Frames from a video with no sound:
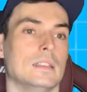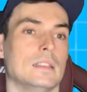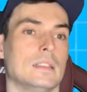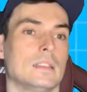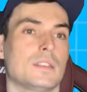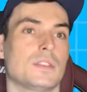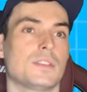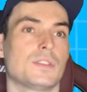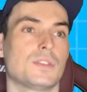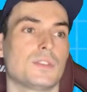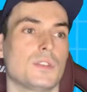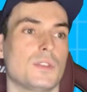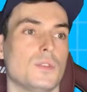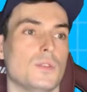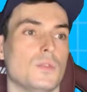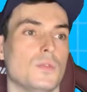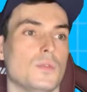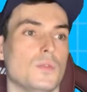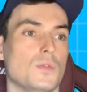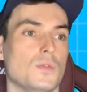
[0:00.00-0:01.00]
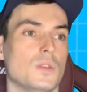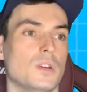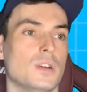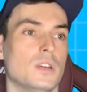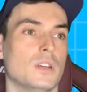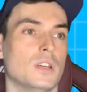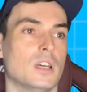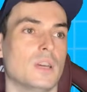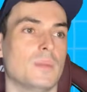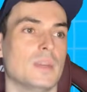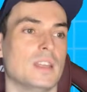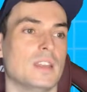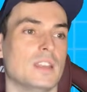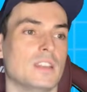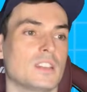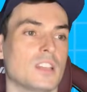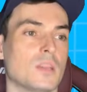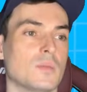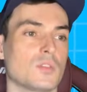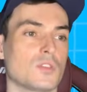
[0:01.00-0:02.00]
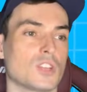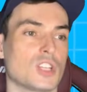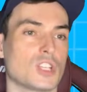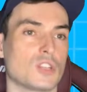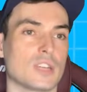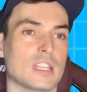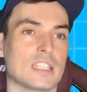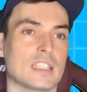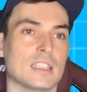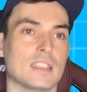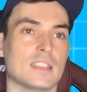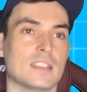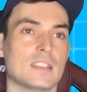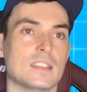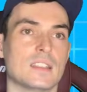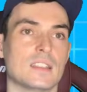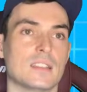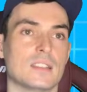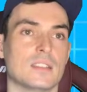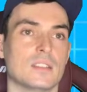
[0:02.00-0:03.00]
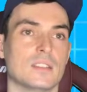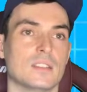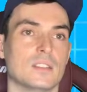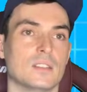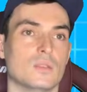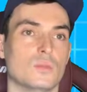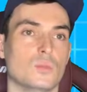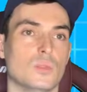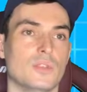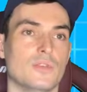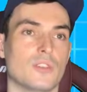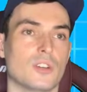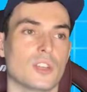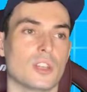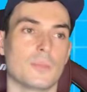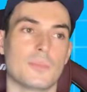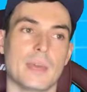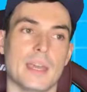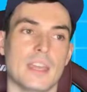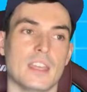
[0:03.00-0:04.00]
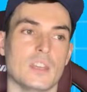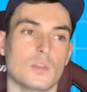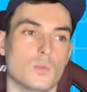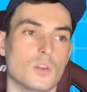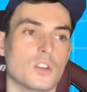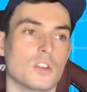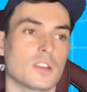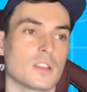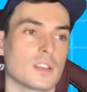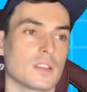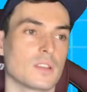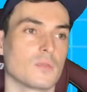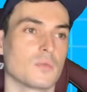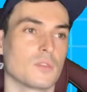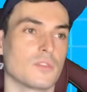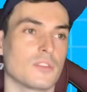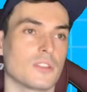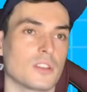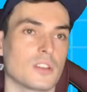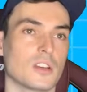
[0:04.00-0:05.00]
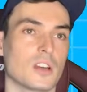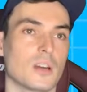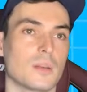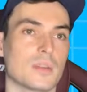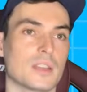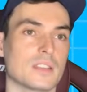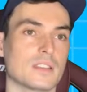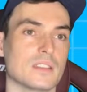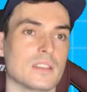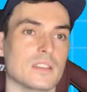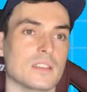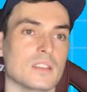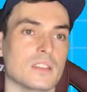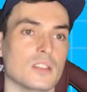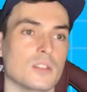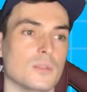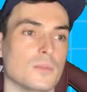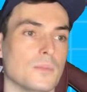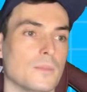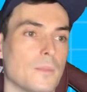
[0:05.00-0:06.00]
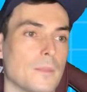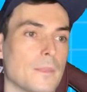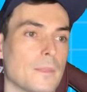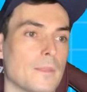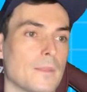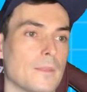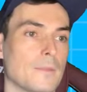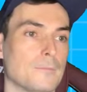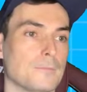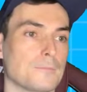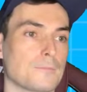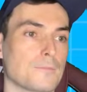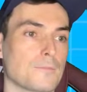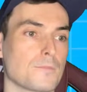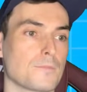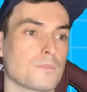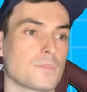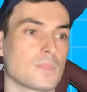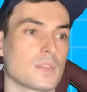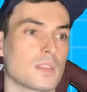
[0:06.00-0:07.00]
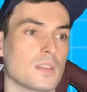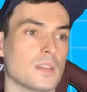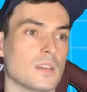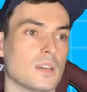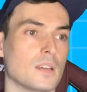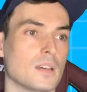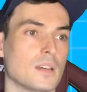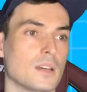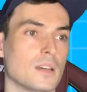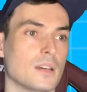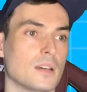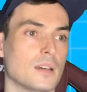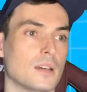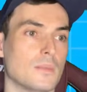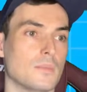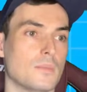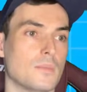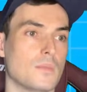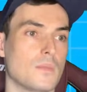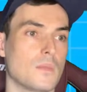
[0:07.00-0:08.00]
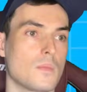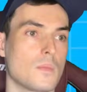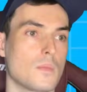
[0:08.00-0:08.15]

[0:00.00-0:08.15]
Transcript: So, I mean, in terms of restricteds, we've got the pair you want if you're going to go up against these two. Um,